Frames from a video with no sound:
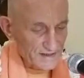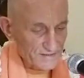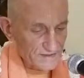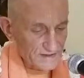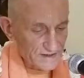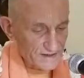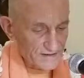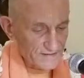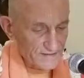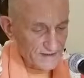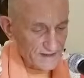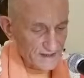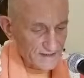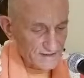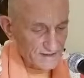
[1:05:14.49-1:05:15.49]
himself
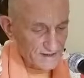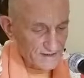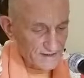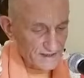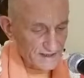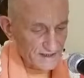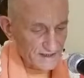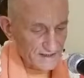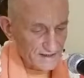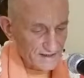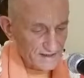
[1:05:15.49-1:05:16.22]
externally,